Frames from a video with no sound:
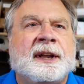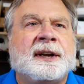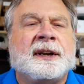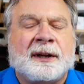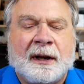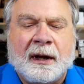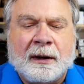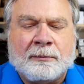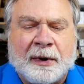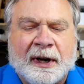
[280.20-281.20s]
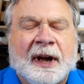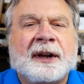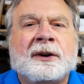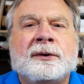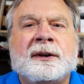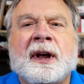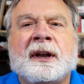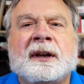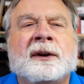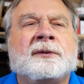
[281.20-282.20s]
in it, but I could
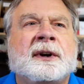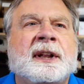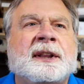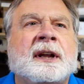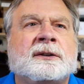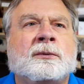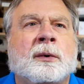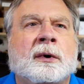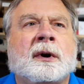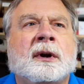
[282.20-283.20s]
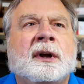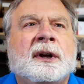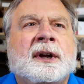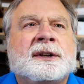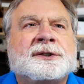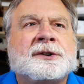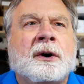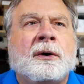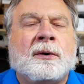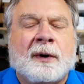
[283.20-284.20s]
not ever get that to work,
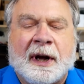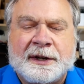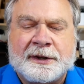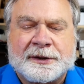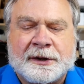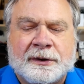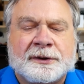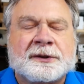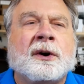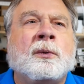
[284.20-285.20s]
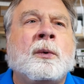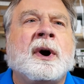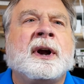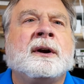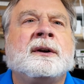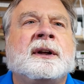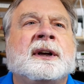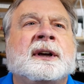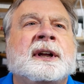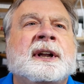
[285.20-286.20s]
so I just used a wired
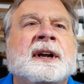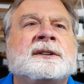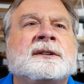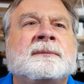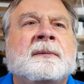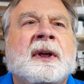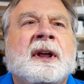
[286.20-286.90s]
connection.